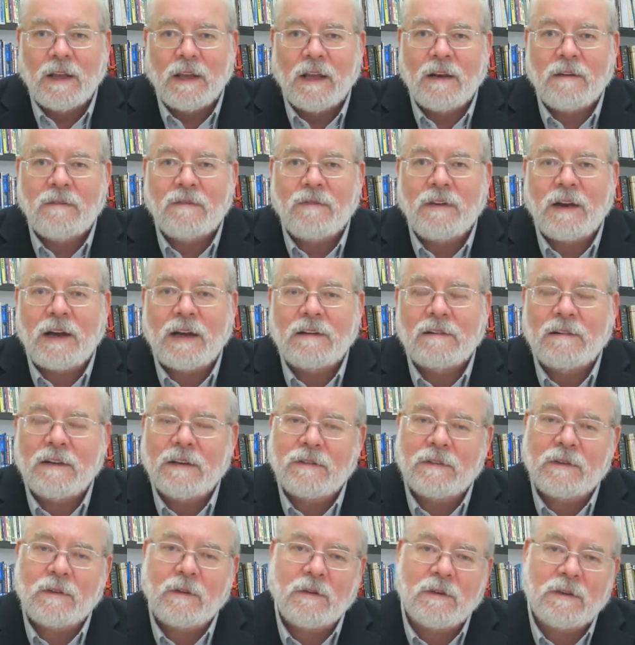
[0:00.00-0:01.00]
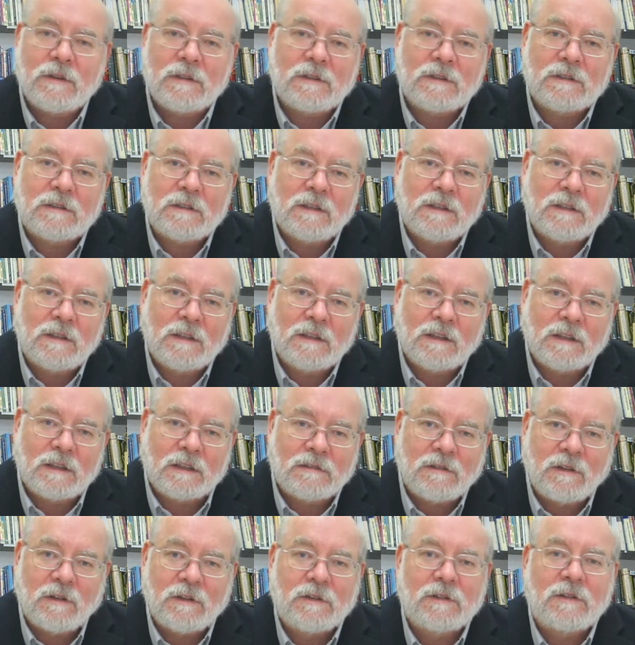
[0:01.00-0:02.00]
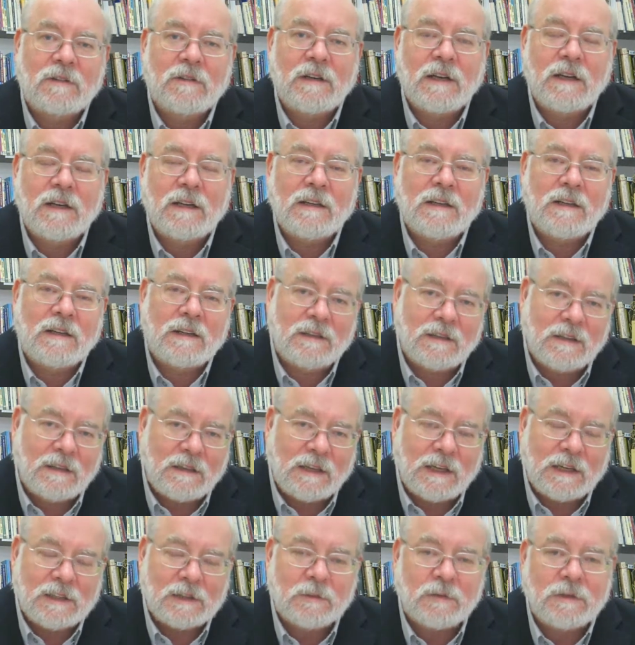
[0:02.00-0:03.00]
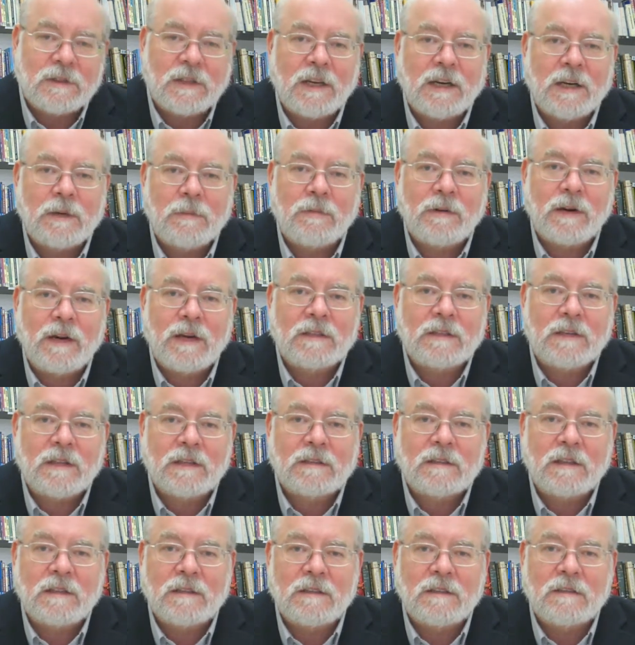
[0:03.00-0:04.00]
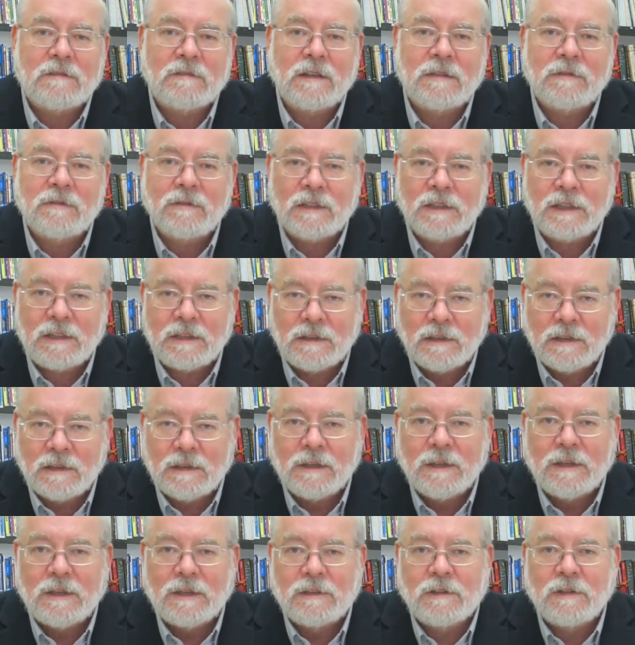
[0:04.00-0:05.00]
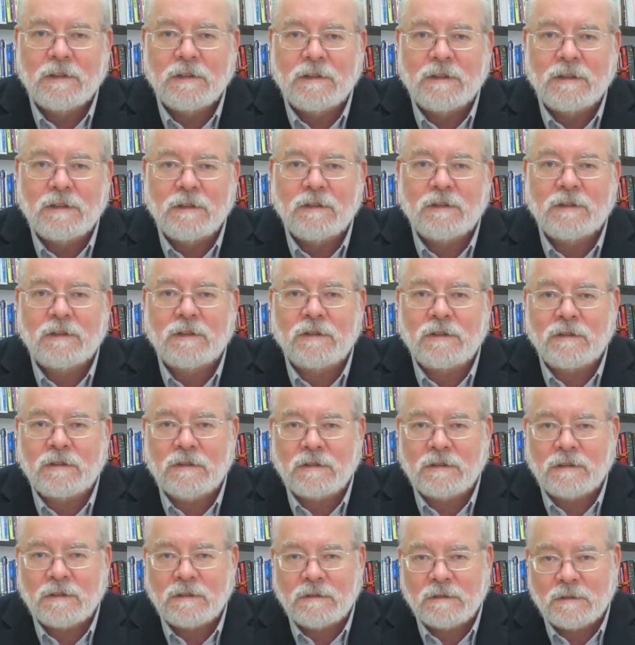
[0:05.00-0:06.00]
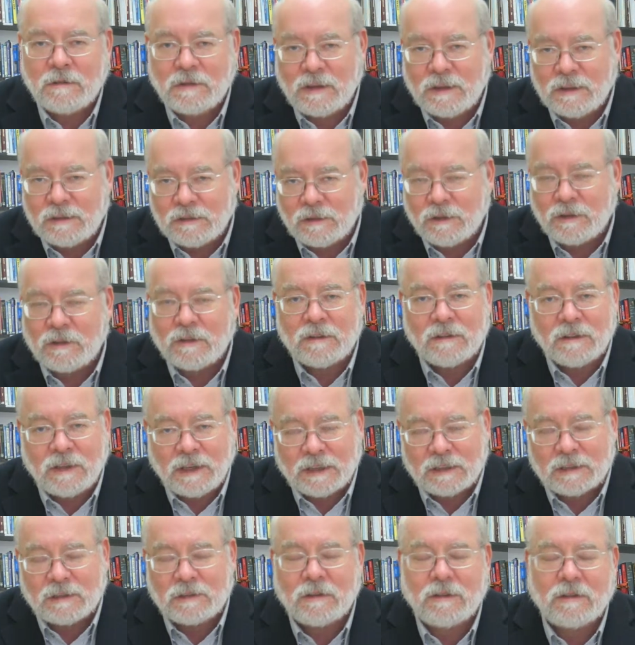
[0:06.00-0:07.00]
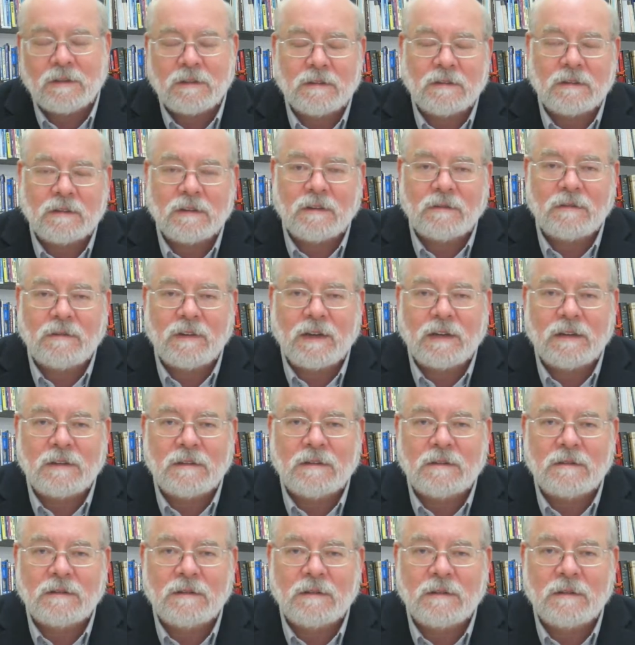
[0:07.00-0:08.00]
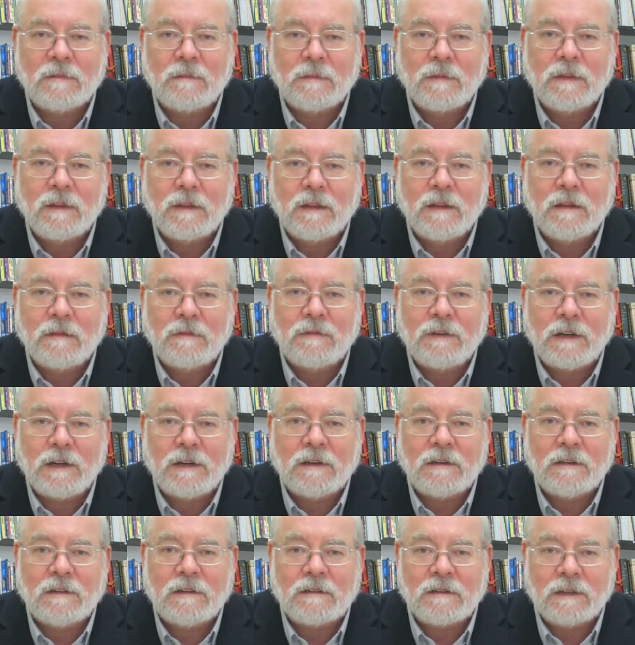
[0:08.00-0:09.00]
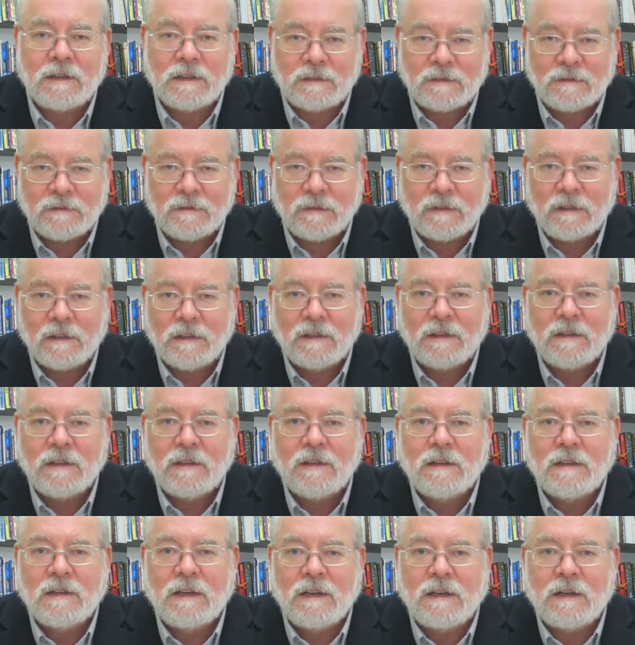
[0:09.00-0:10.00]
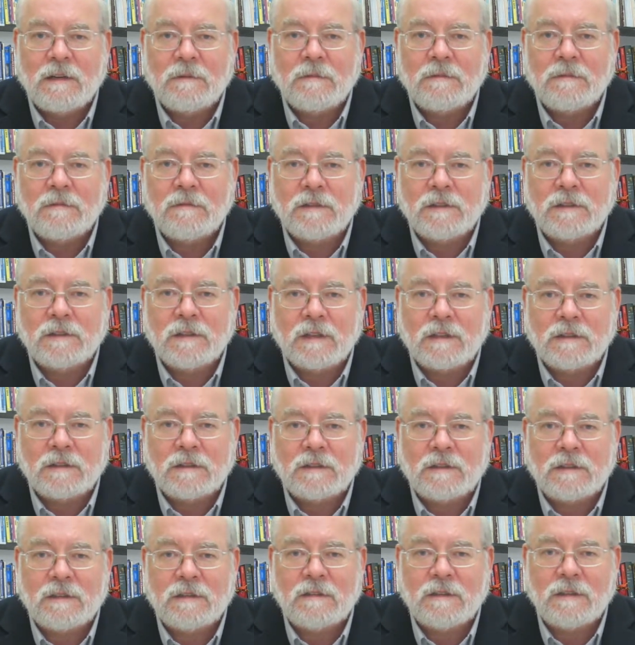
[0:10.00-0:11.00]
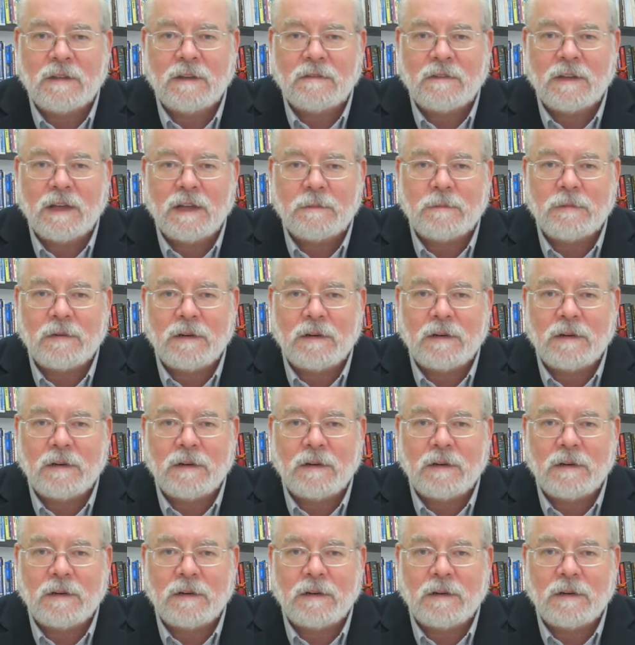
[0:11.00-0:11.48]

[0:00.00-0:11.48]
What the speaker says: And finally, of course, the closure, as with any project, the delivery to the user, internal, external, the final results of that